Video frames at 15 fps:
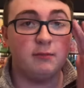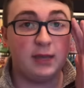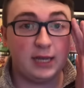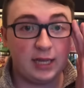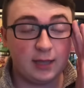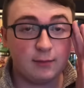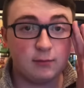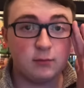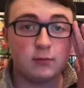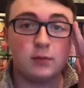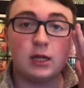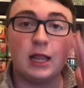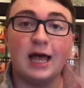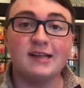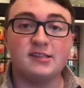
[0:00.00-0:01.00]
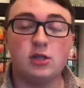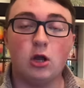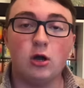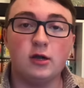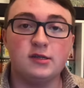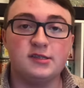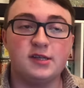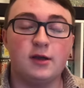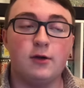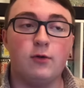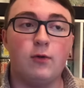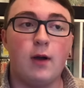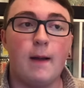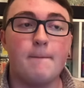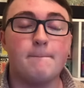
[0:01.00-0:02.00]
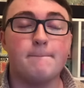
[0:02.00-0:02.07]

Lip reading: medium glass jar. So